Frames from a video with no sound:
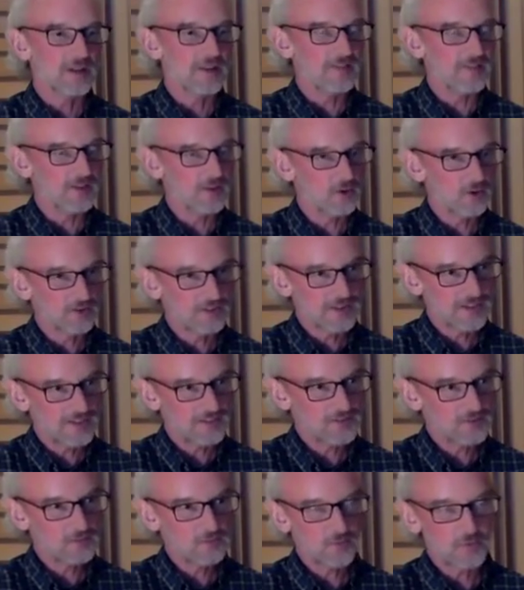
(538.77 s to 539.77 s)
in the old
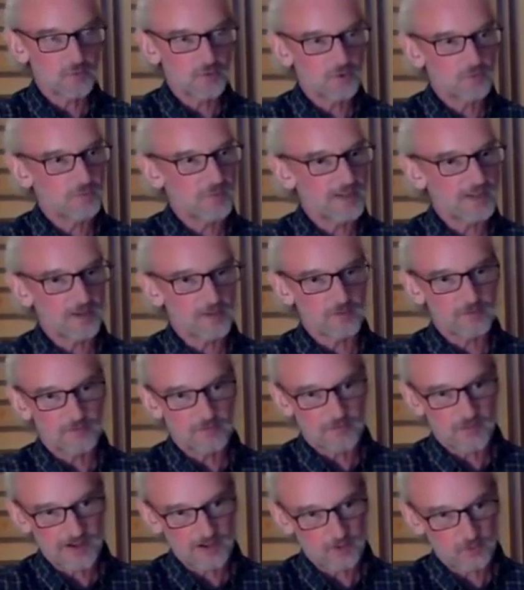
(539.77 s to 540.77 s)
days when we were
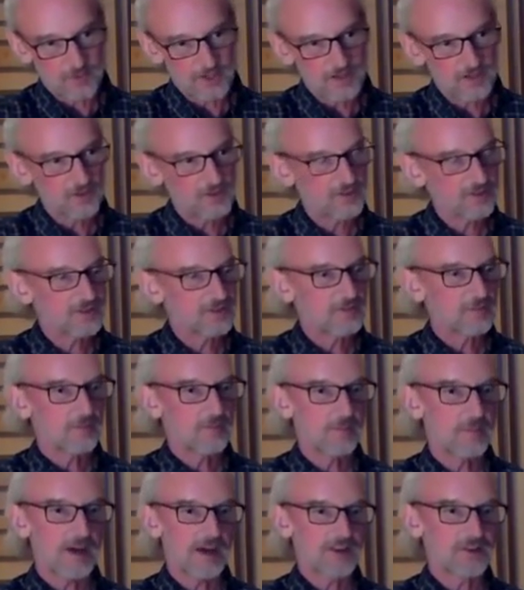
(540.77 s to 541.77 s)
making vinyl records,
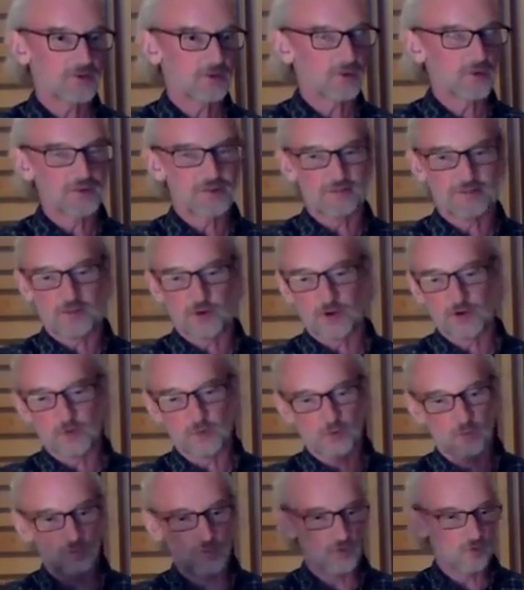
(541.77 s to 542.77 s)
mastering was a very
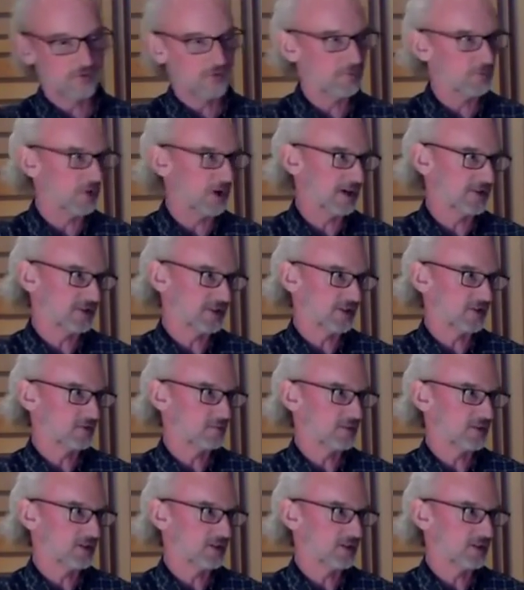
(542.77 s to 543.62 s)
removed process,